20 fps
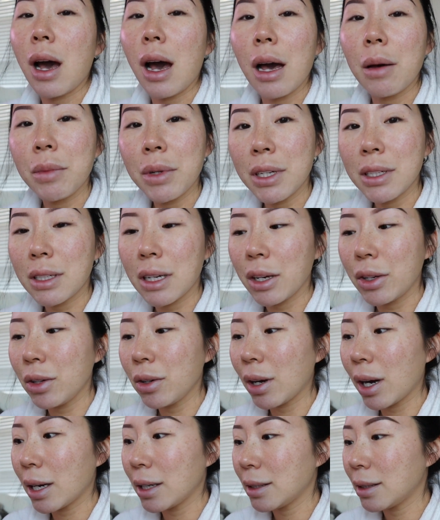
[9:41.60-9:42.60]
I'm gonna tell you
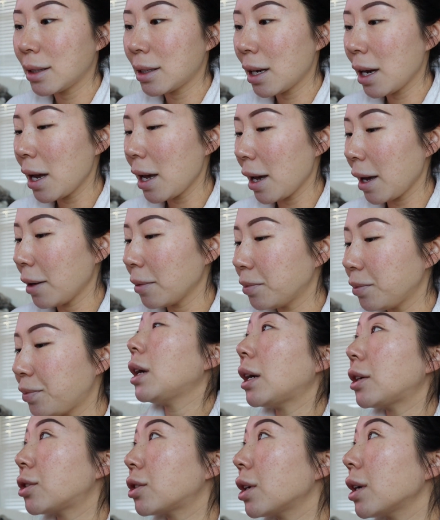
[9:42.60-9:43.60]
guys today.
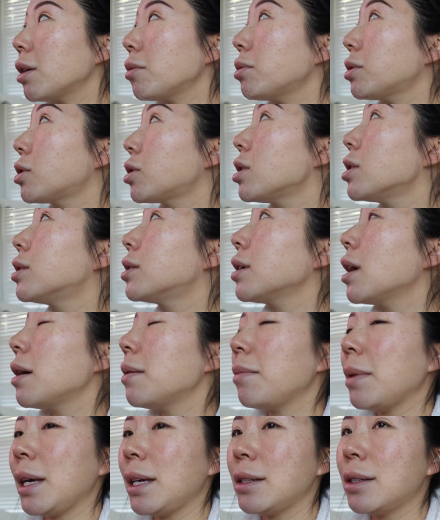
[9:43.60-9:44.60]
Yesterday was just
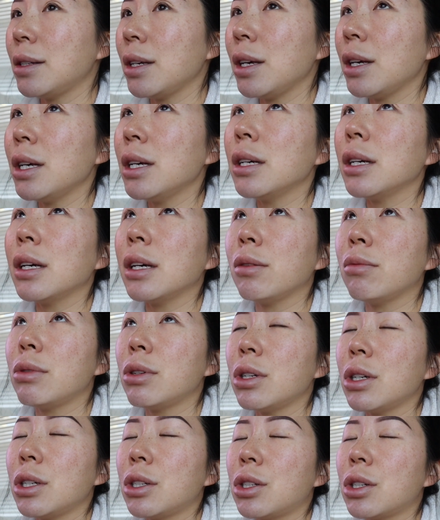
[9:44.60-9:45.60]
amazing.
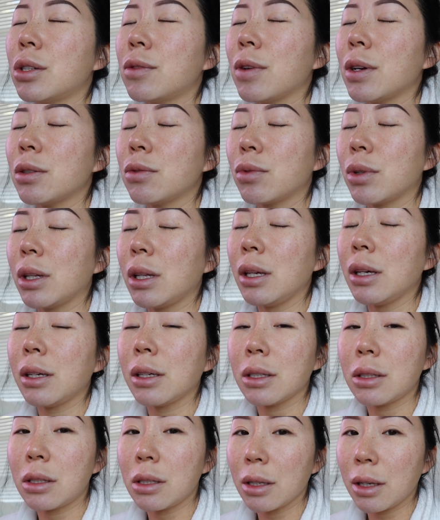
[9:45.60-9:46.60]
It just felt really
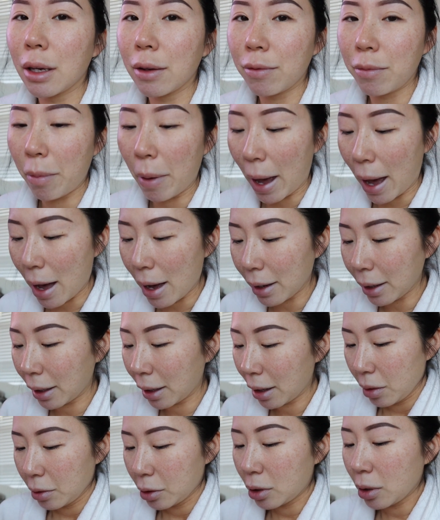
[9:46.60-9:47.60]
good to give back.
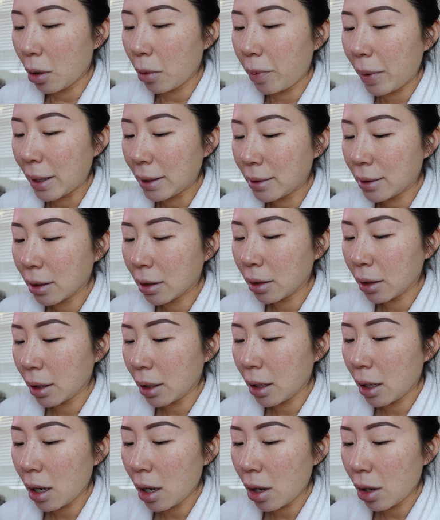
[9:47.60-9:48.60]
So
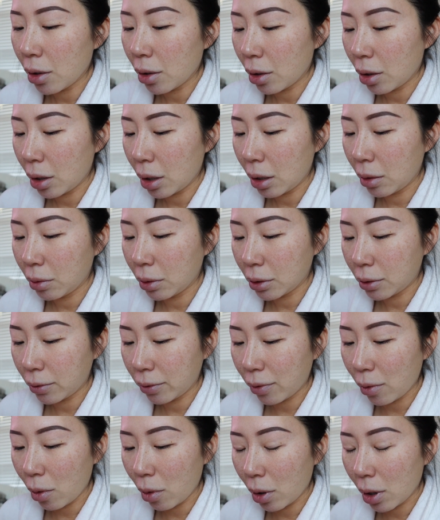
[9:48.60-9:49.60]
basically, it was
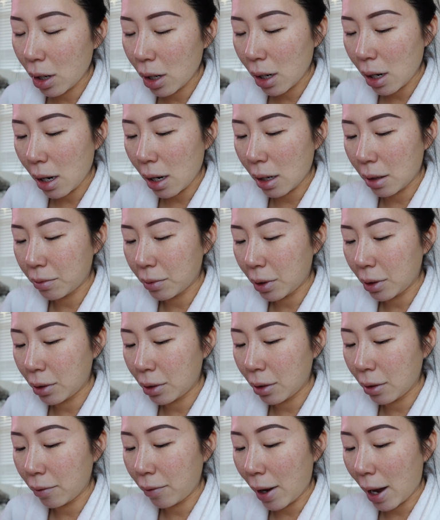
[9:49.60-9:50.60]
for
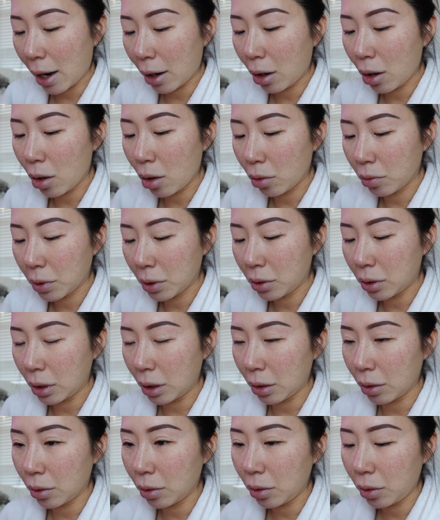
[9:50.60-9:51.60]
Nevada homeless
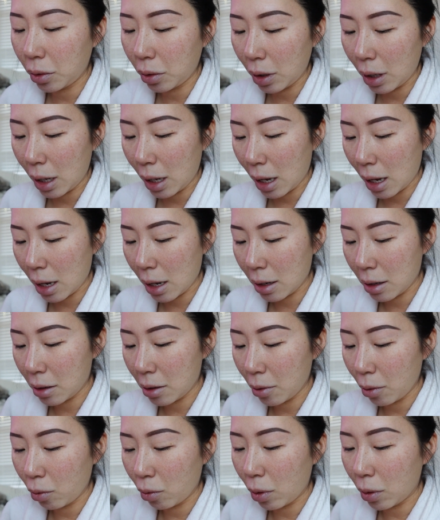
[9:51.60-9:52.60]
youth. And
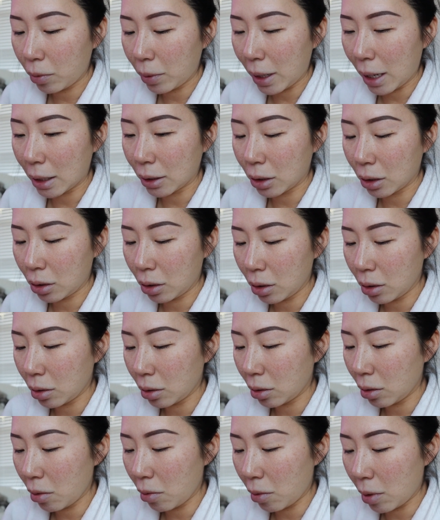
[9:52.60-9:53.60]
what we had to
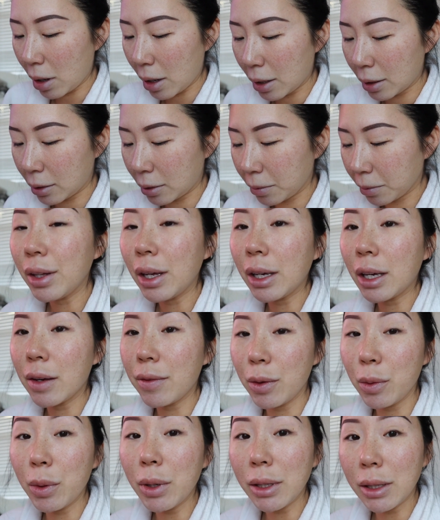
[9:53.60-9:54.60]
do was they
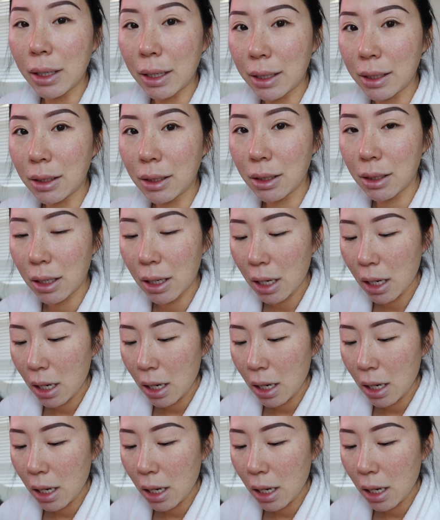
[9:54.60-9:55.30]
give you a list.